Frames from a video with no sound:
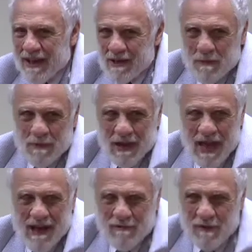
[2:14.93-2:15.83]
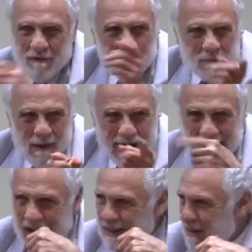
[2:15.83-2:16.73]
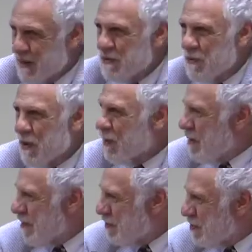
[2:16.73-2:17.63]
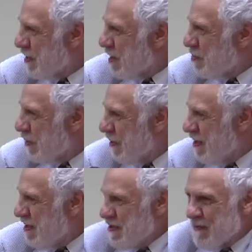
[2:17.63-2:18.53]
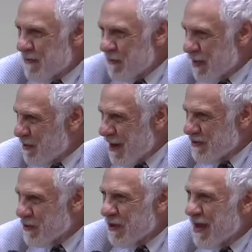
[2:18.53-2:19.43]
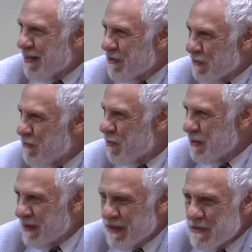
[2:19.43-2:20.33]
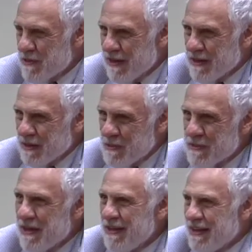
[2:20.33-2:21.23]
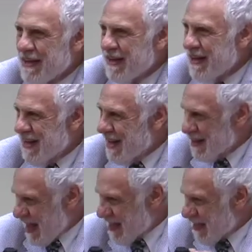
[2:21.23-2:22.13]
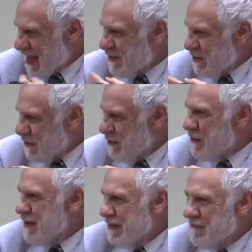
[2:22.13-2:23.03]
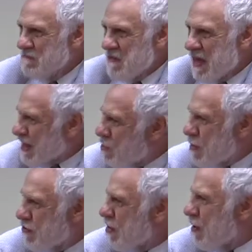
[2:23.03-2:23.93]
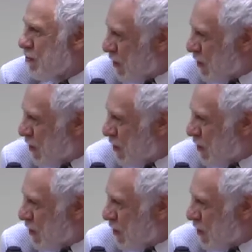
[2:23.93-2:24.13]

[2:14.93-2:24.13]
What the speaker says: And on behalf of my colleagues who are around this table from the International Council for Middle East Studies, I'd like to express our